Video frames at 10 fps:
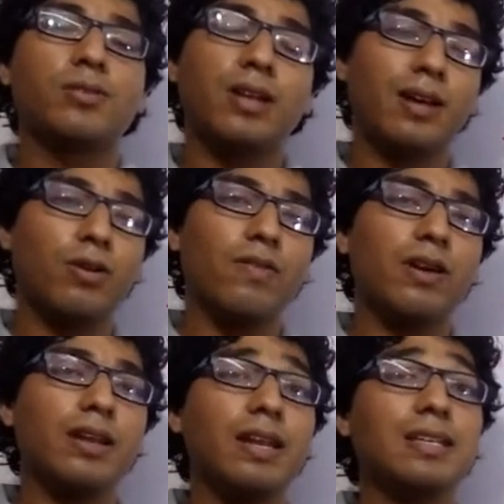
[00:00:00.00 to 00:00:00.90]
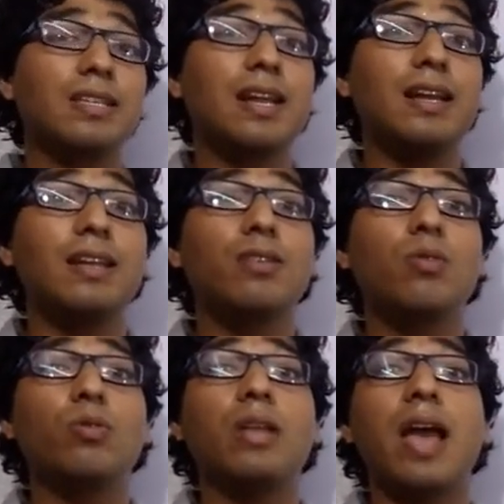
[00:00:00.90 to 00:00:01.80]
So turnover in a state
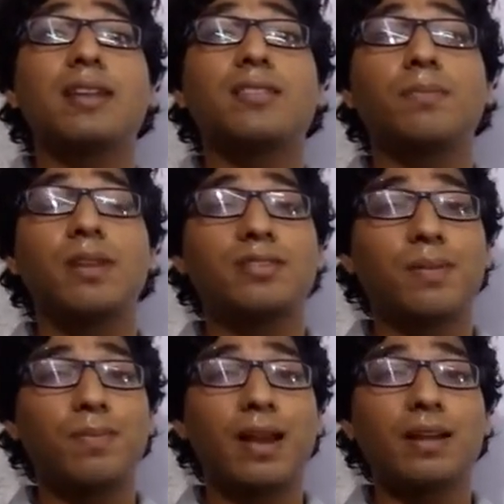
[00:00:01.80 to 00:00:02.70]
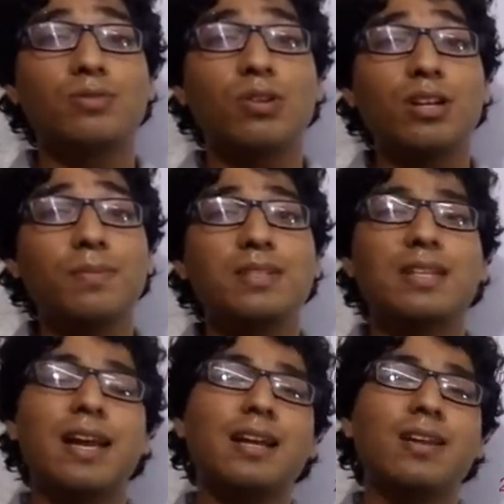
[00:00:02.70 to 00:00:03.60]
include the exempted supply. So it
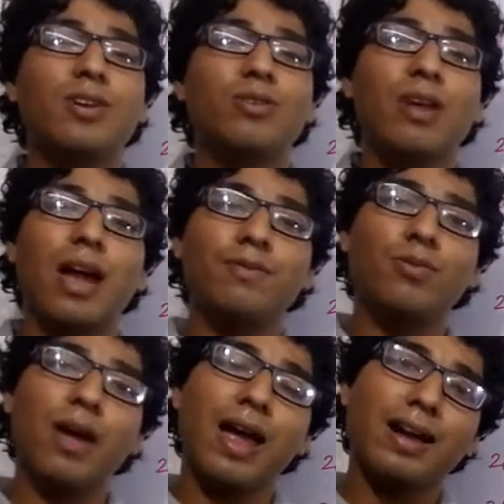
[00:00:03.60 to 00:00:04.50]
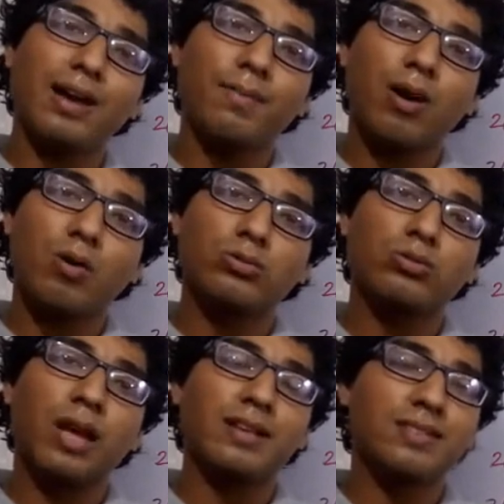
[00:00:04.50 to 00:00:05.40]
means that you have to add up
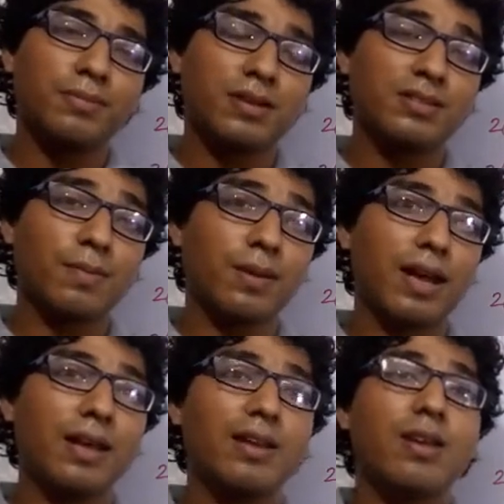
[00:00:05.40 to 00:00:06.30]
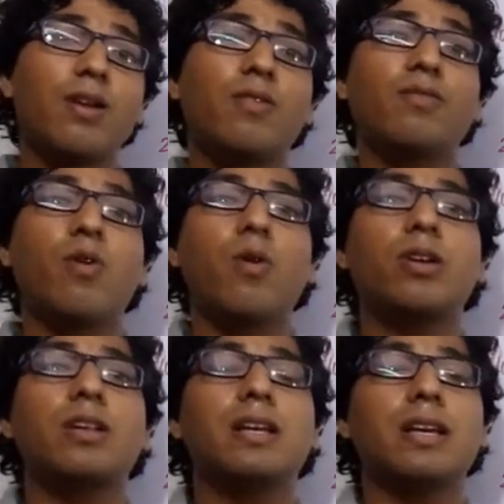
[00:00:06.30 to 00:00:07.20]
also the exempted supply
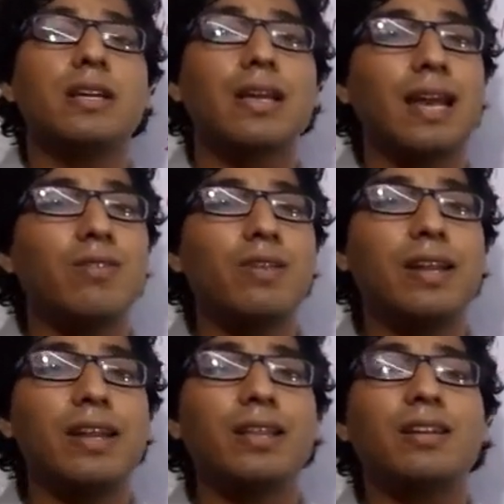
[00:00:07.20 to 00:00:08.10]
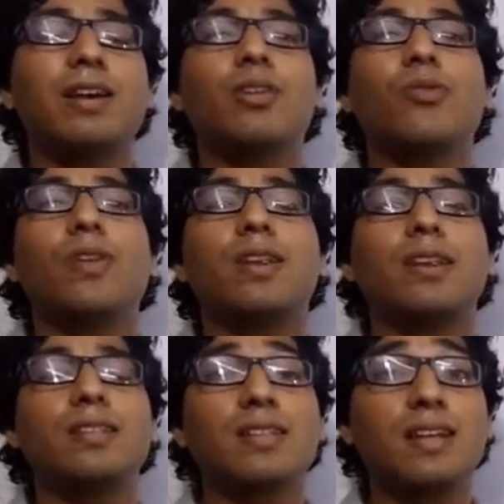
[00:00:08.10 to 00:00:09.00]
for calculating the turnover
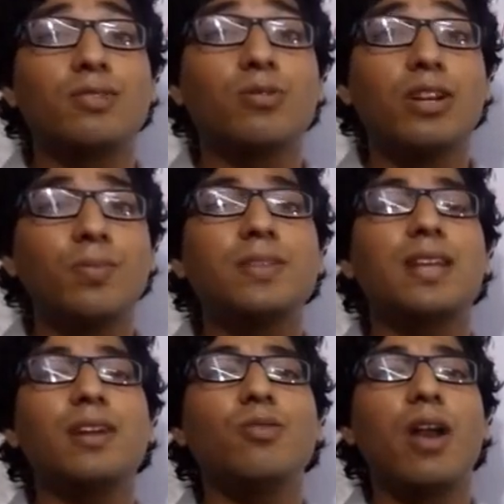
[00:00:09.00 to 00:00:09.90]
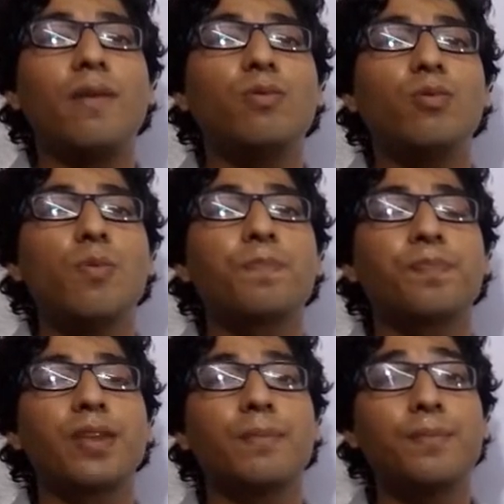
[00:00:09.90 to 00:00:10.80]
in a state. So it means that you have to
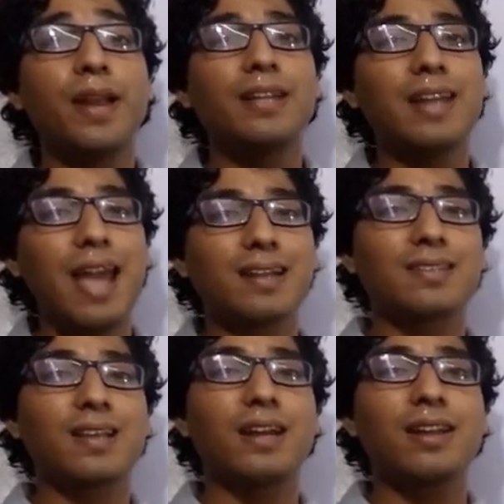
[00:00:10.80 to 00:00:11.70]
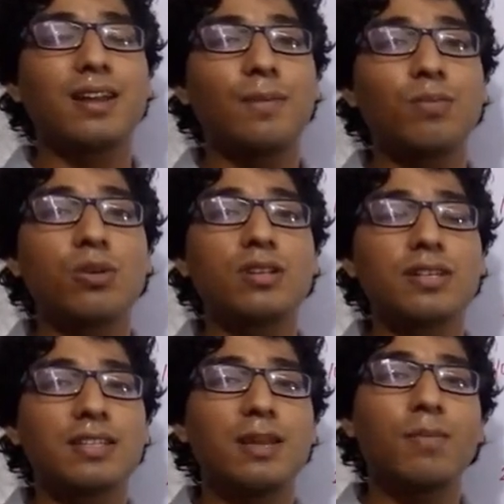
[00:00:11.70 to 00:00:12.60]
pay tax under
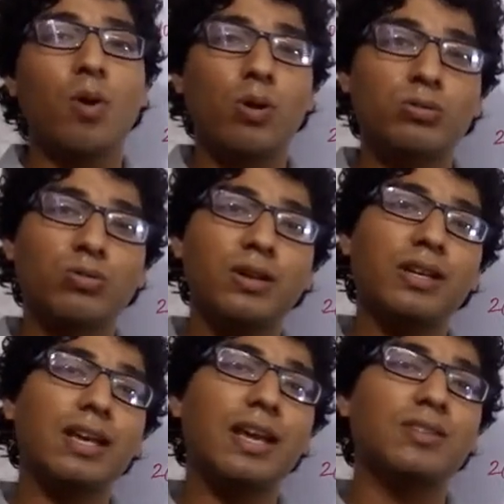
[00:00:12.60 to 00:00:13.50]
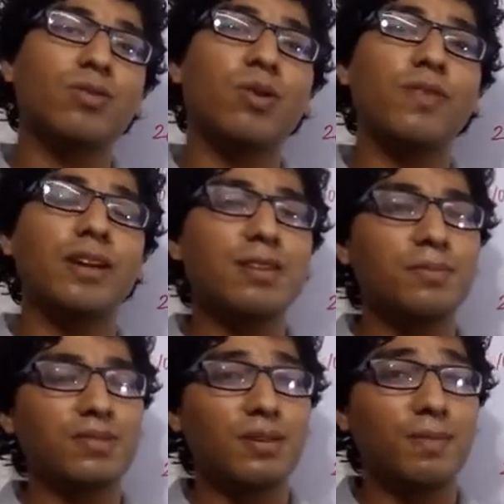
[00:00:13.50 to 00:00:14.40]
composition scheme also in case of
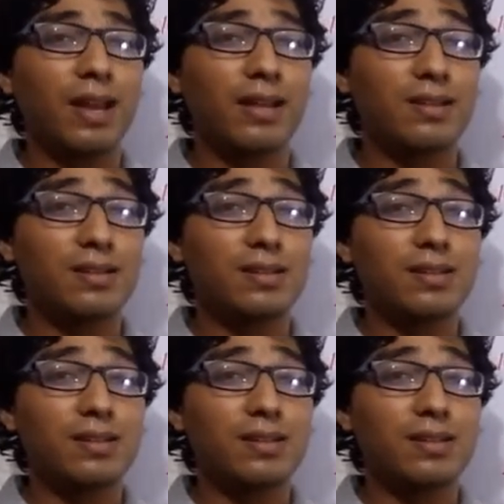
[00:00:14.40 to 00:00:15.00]
exempted supply.